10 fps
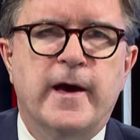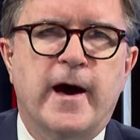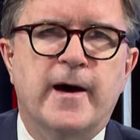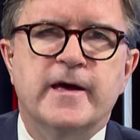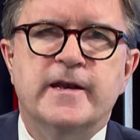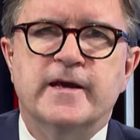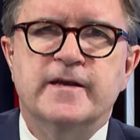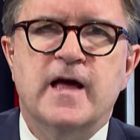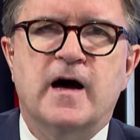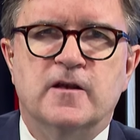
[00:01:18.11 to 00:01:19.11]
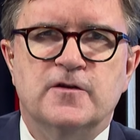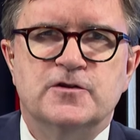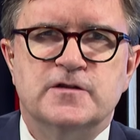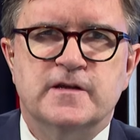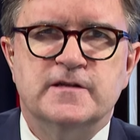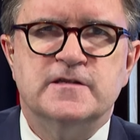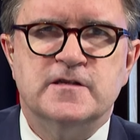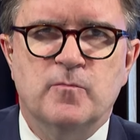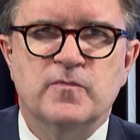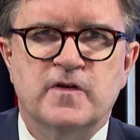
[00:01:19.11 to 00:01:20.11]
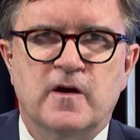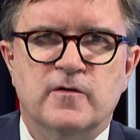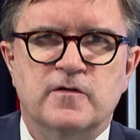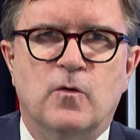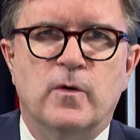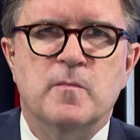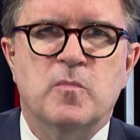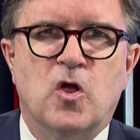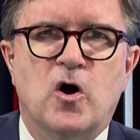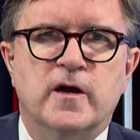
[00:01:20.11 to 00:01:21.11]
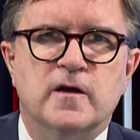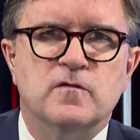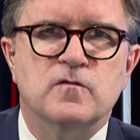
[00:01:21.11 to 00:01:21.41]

It acknowledged that some territory belonging